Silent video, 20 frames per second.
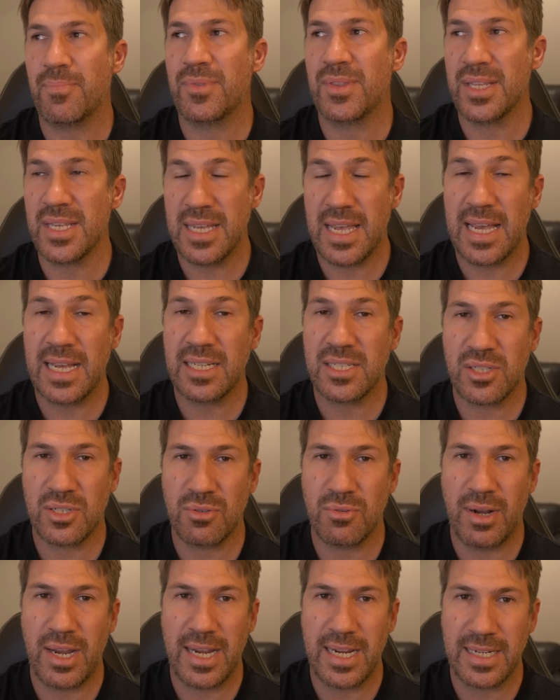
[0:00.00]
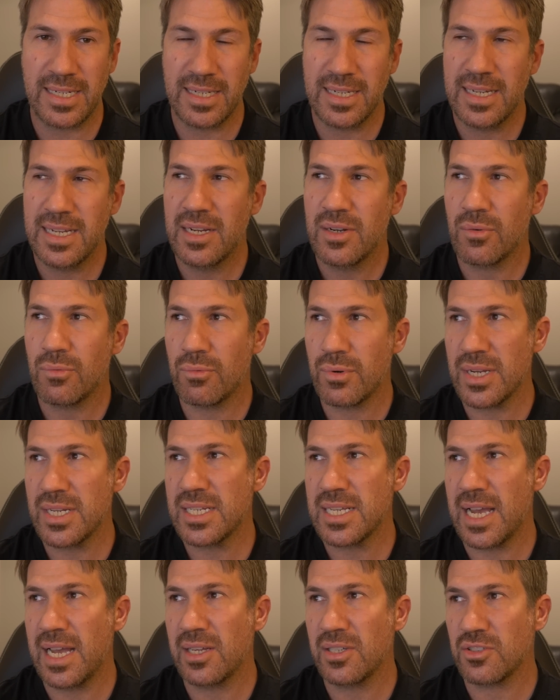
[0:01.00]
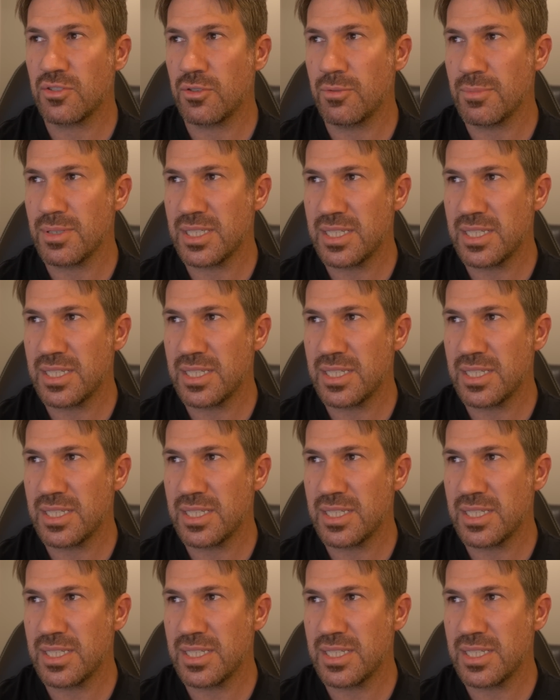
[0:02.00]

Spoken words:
the X-Terrain retails from